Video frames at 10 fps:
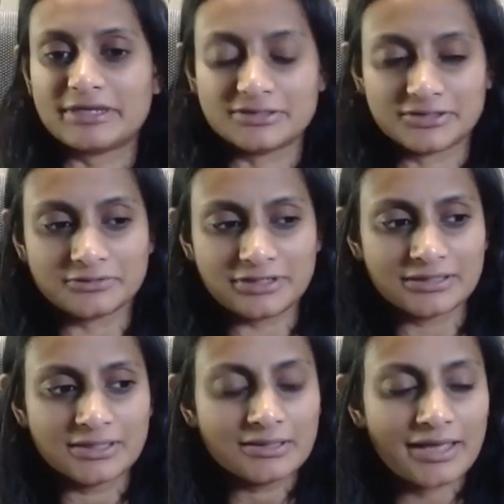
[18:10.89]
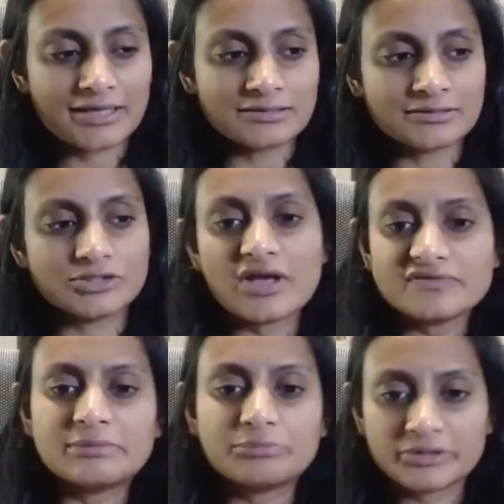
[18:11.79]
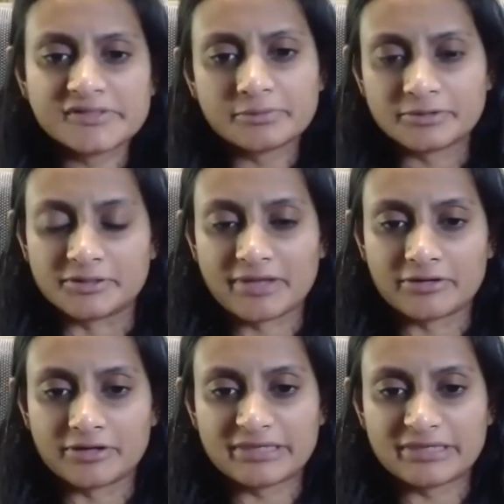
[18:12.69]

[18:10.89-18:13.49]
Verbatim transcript: to do it, and you have to be principled about it,